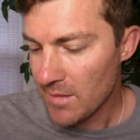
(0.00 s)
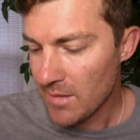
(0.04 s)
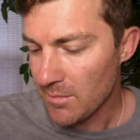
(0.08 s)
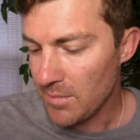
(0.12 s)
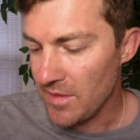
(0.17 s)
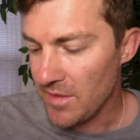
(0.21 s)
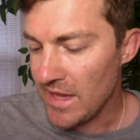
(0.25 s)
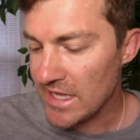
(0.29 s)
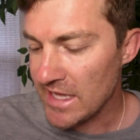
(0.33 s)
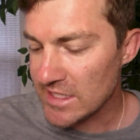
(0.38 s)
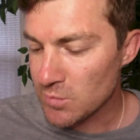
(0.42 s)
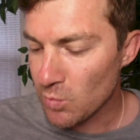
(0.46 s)

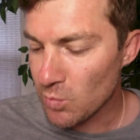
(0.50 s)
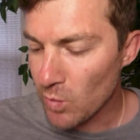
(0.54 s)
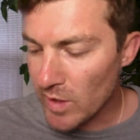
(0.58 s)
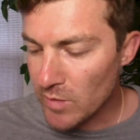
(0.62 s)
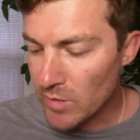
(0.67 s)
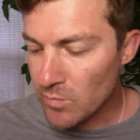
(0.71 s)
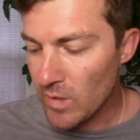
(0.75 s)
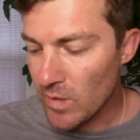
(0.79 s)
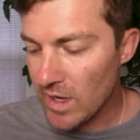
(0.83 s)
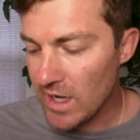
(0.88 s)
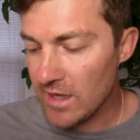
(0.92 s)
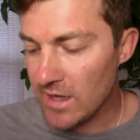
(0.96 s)
But that's
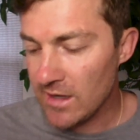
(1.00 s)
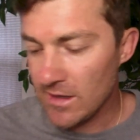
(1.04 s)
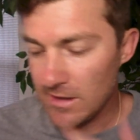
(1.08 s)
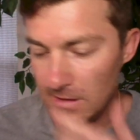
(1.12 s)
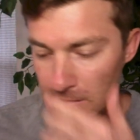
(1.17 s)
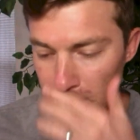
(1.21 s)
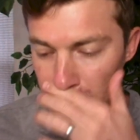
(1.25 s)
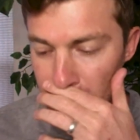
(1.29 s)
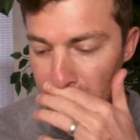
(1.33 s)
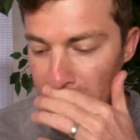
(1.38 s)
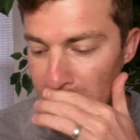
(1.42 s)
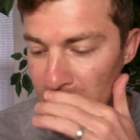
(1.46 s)
one way
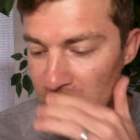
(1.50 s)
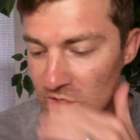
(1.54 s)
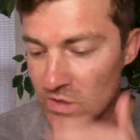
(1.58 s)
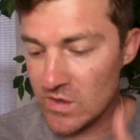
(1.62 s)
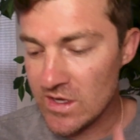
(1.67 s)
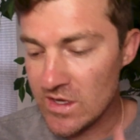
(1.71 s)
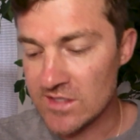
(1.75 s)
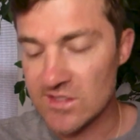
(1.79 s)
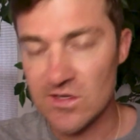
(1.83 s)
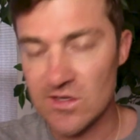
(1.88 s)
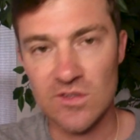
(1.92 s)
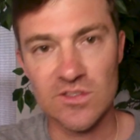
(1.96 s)
that you
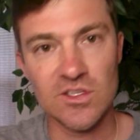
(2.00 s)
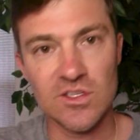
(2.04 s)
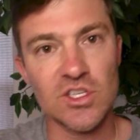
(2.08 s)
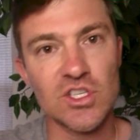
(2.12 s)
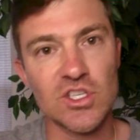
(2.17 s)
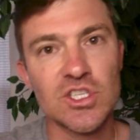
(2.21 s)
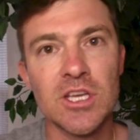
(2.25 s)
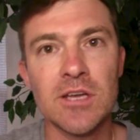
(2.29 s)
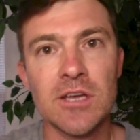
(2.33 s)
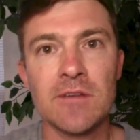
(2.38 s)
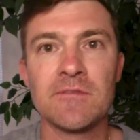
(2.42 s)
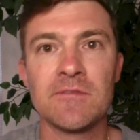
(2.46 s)
can start to
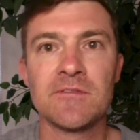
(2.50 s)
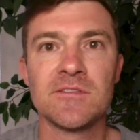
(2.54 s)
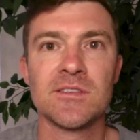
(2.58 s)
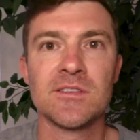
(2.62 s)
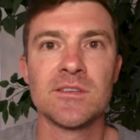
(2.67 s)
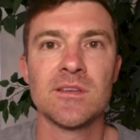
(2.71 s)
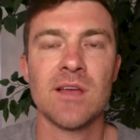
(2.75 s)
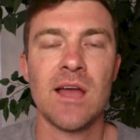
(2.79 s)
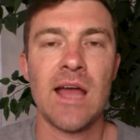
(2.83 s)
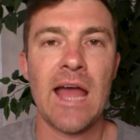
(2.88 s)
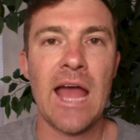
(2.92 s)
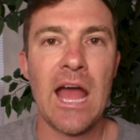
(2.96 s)

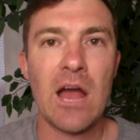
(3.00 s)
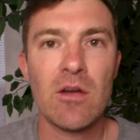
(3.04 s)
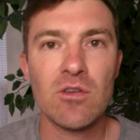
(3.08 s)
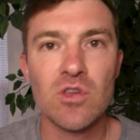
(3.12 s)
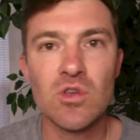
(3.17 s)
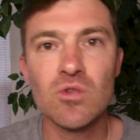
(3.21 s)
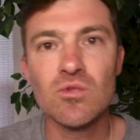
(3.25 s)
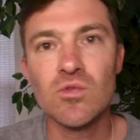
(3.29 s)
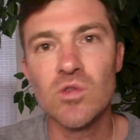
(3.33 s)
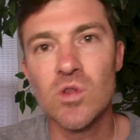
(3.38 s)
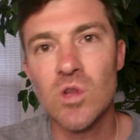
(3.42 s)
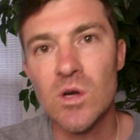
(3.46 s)
shift how
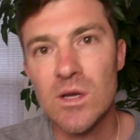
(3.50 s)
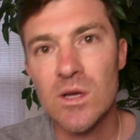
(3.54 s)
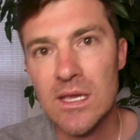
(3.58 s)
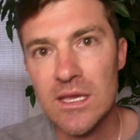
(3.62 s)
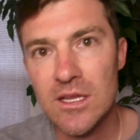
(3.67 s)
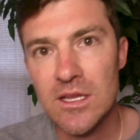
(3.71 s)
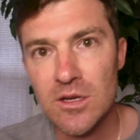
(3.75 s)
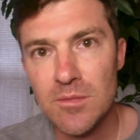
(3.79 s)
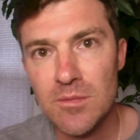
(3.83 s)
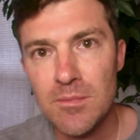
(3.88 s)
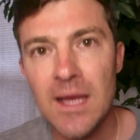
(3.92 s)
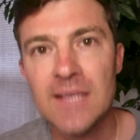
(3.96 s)
you look at
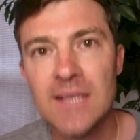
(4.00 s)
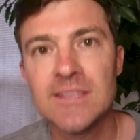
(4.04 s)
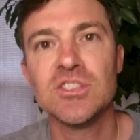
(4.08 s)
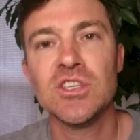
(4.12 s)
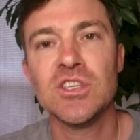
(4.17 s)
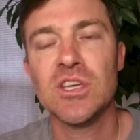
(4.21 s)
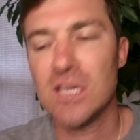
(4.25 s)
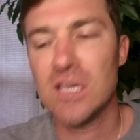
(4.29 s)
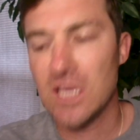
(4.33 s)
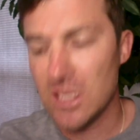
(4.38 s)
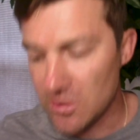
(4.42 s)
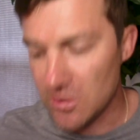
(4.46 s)
your
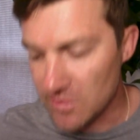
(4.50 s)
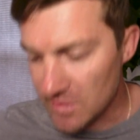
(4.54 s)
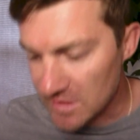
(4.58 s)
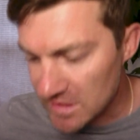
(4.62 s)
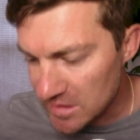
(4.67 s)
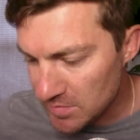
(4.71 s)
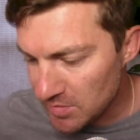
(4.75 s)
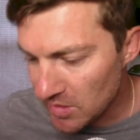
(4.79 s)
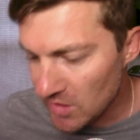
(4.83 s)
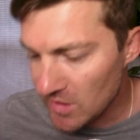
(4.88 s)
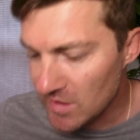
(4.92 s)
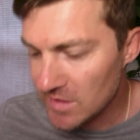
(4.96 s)
messaging and your
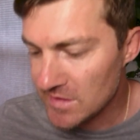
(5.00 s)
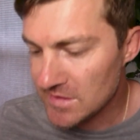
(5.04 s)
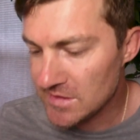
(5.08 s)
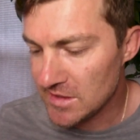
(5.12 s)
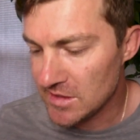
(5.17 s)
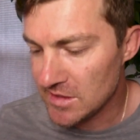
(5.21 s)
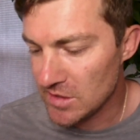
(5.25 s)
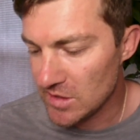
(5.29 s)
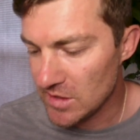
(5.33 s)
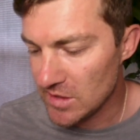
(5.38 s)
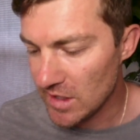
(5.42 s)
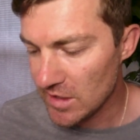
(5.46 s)
experience
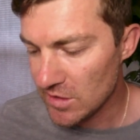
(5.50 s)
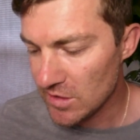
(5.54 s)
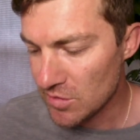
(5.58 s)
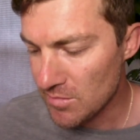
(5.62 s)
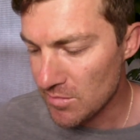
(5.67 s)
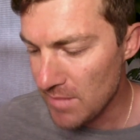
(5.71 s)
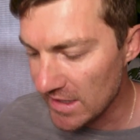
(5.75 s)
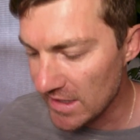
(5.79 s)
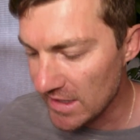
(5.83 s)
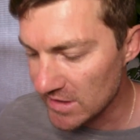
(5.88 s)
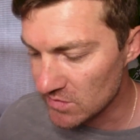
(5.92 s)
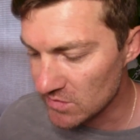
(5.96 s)
and, and your
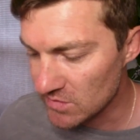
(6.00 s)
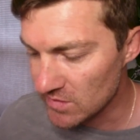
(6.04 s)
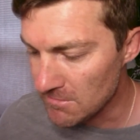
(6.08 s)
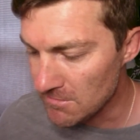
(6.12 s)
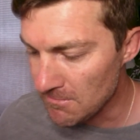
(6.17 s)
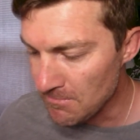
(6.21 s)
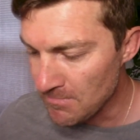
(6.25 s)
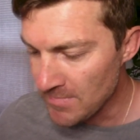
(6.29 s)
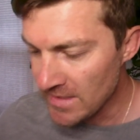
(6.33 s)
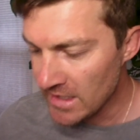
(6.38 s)
mastery.